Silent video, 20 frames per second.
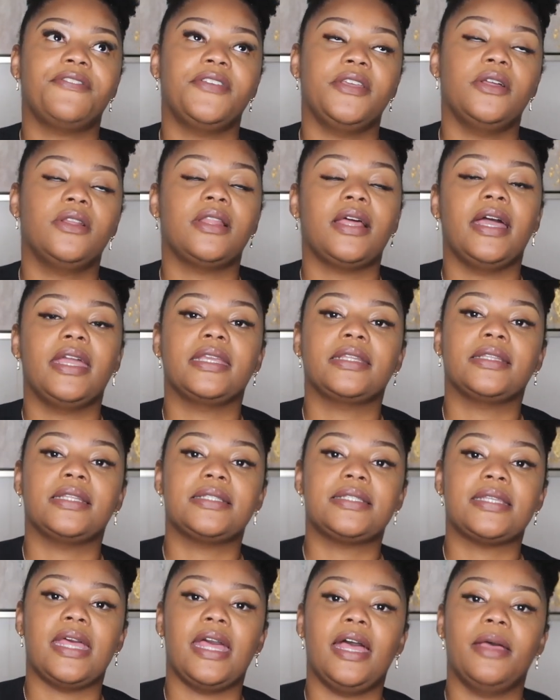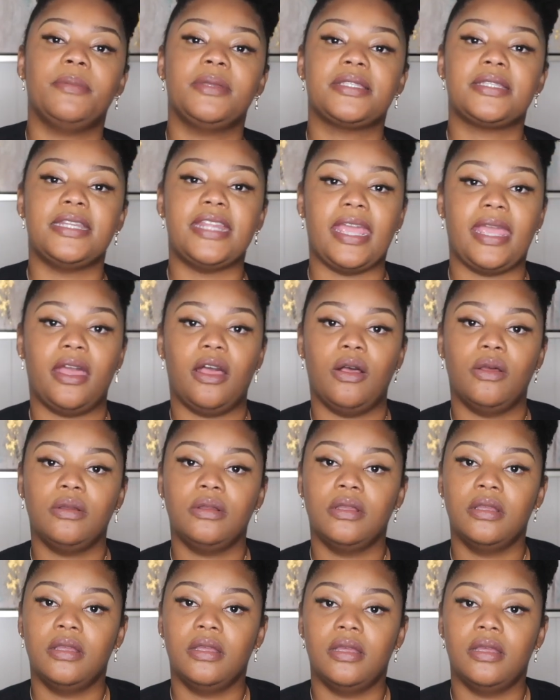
feel like the time is now.